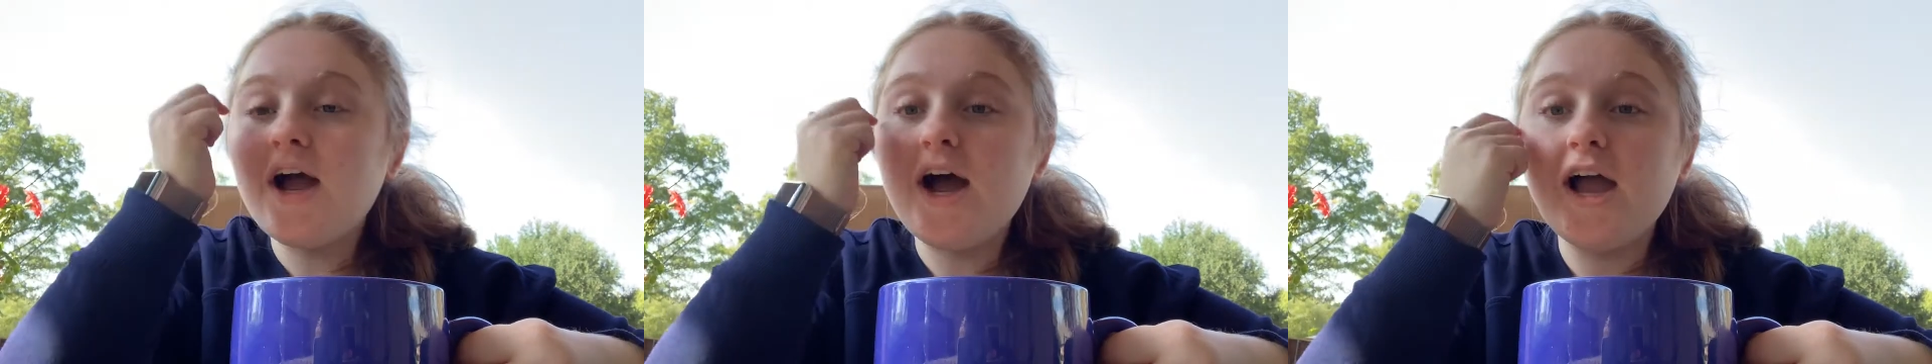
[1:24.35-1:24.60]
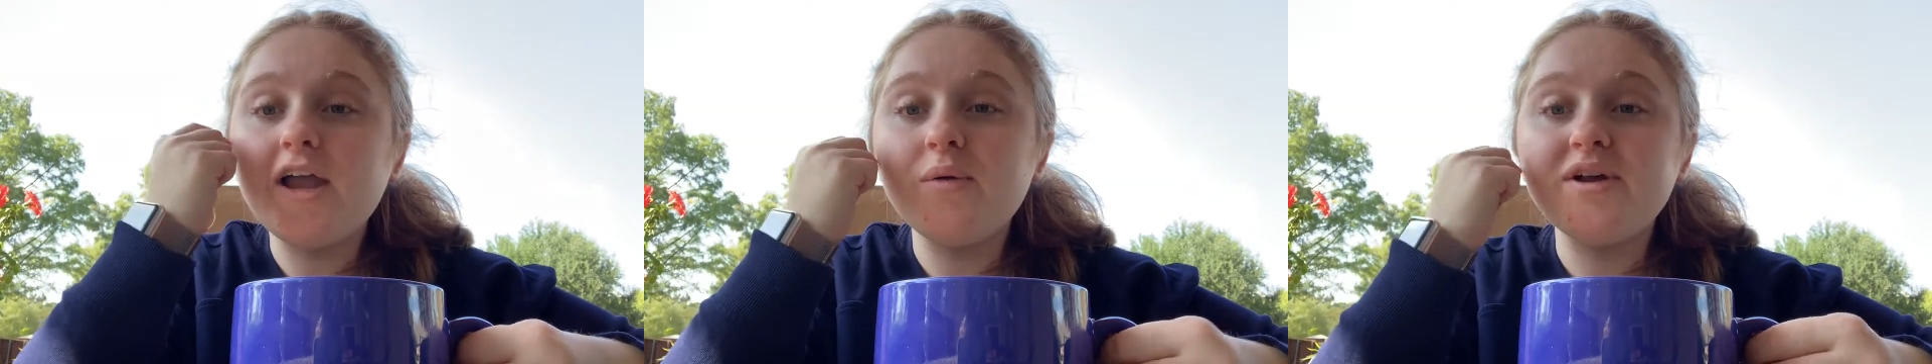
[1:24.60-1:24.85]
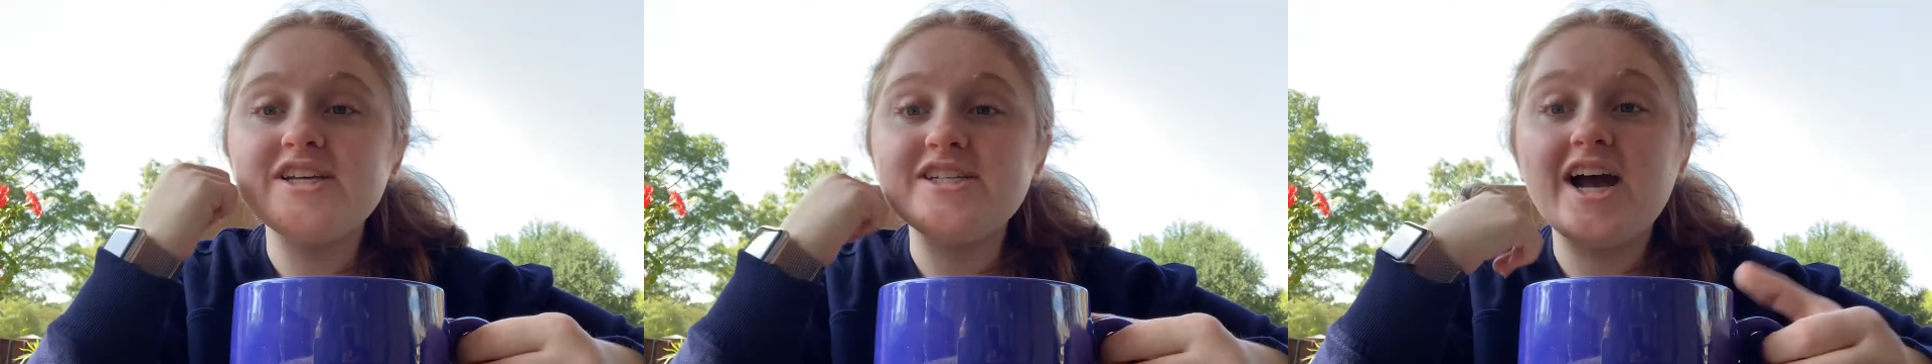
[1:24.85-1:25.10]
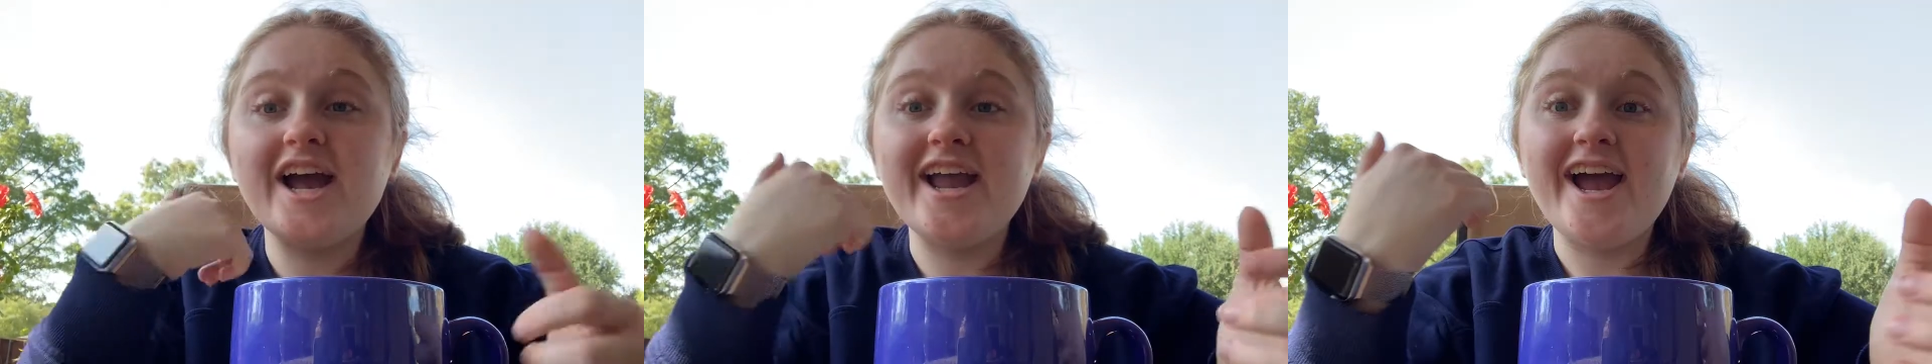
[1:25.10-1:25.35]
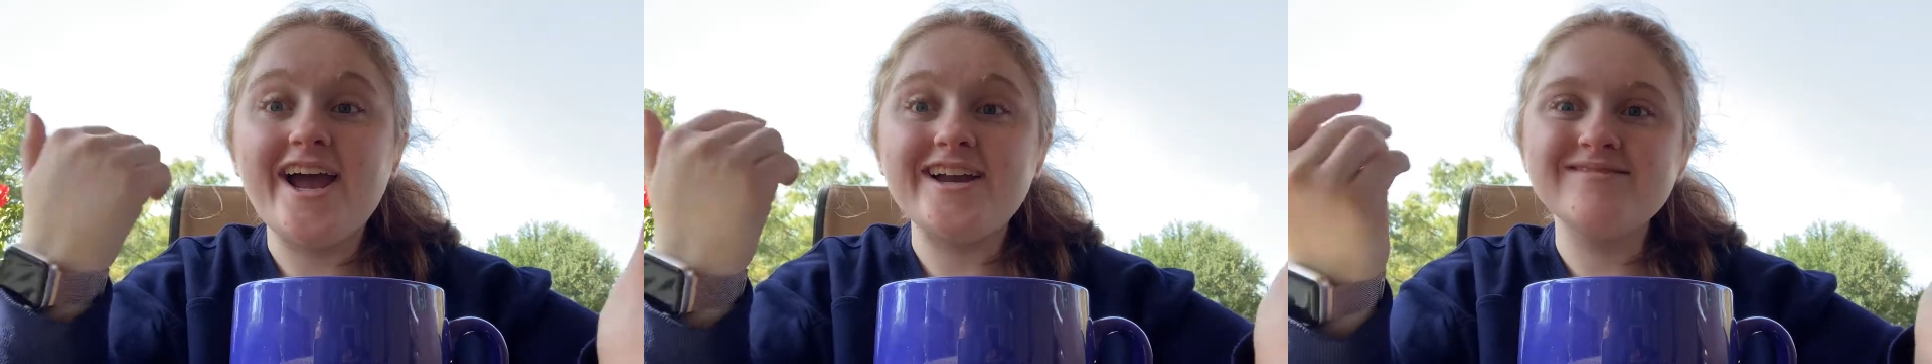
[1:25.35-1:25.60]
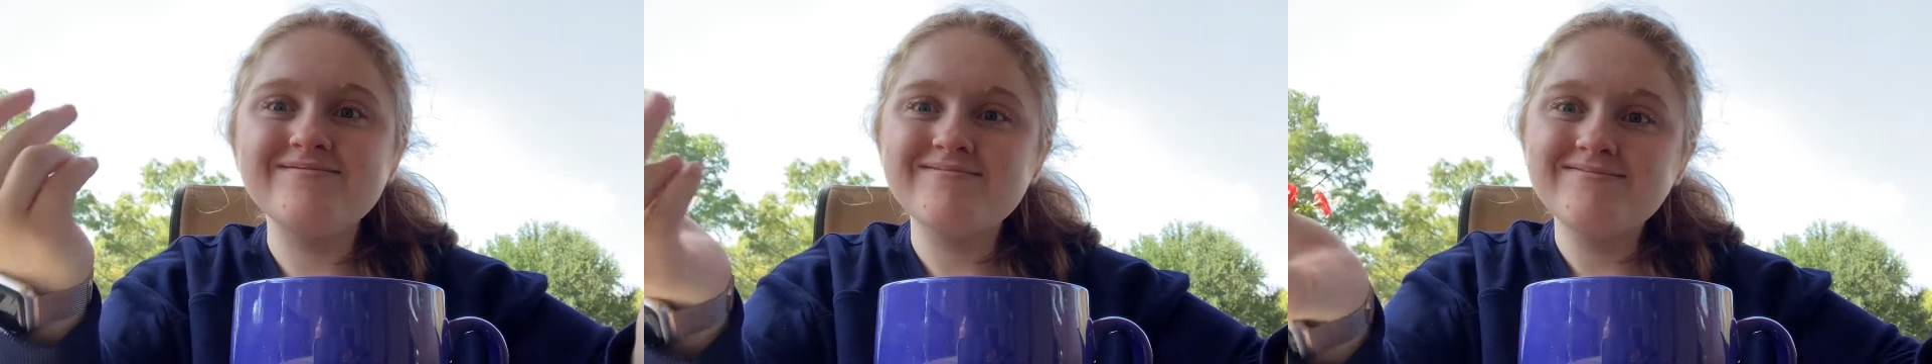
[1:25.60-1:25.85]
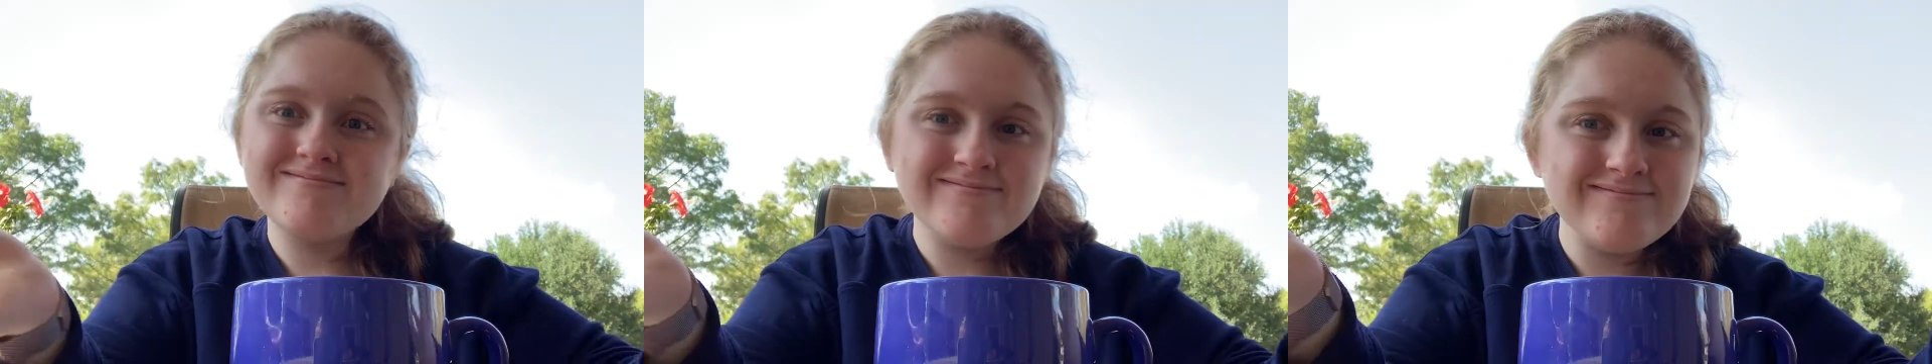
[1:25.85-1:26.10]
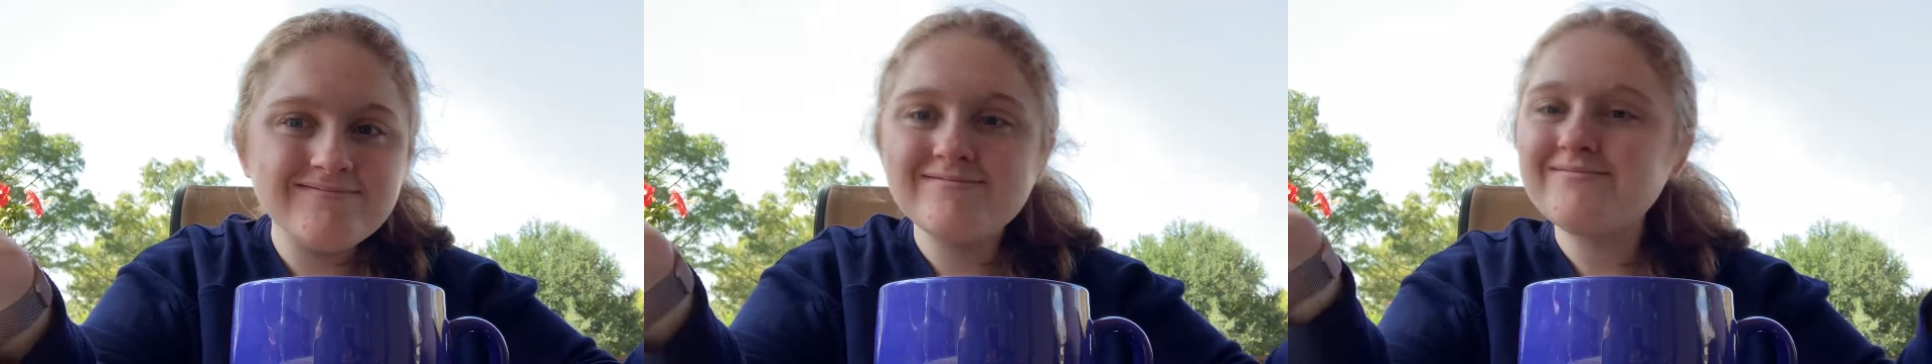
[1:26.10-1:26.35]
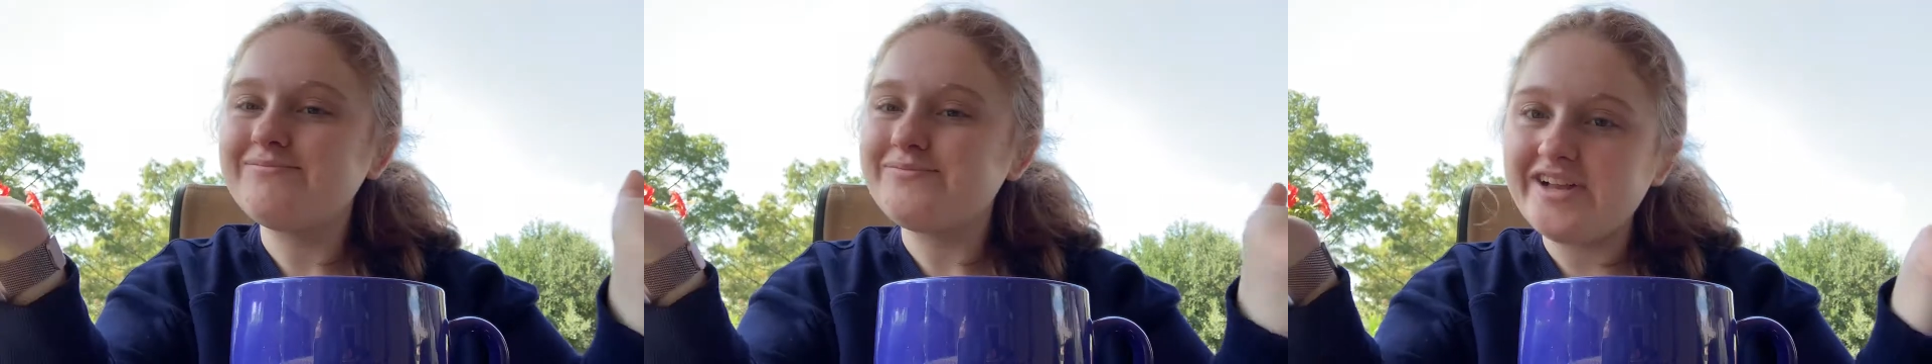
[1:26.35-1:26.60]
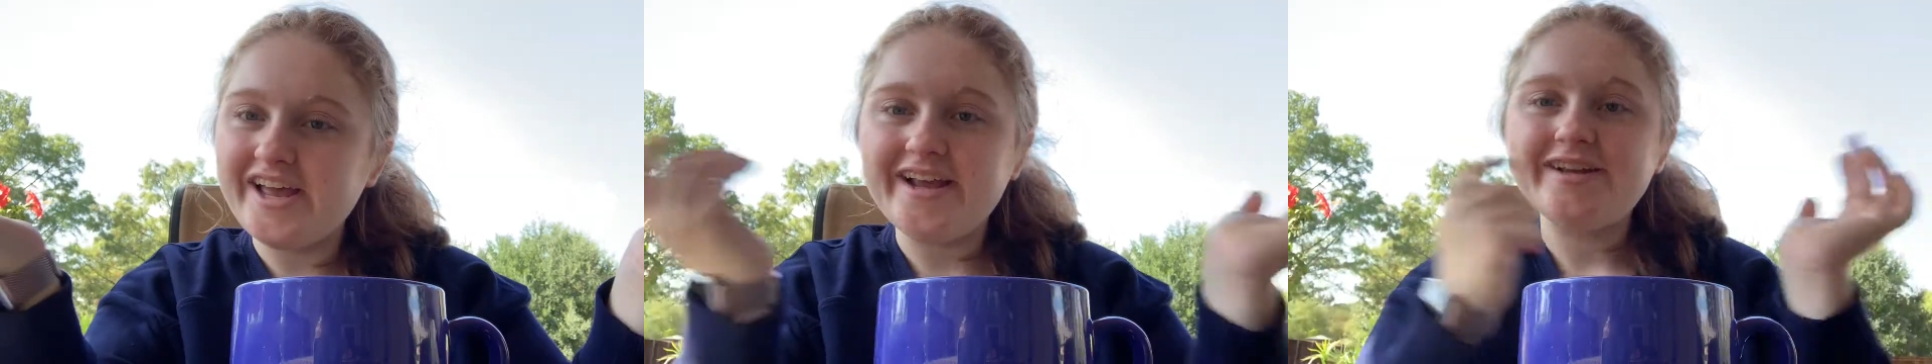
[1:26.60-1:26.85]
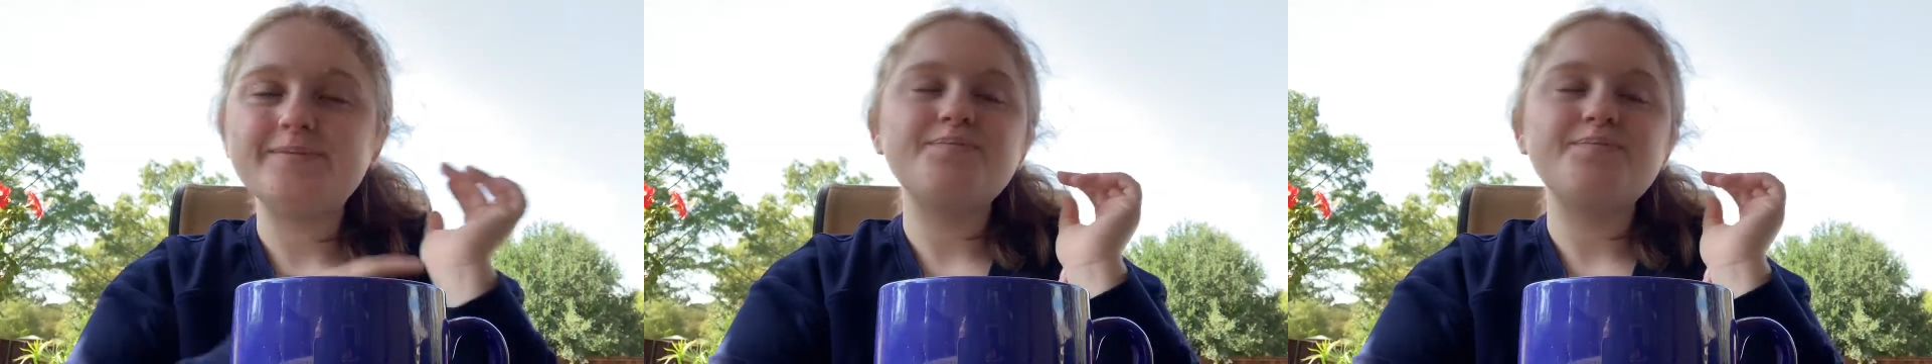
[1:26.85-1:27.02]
I wish I had blank.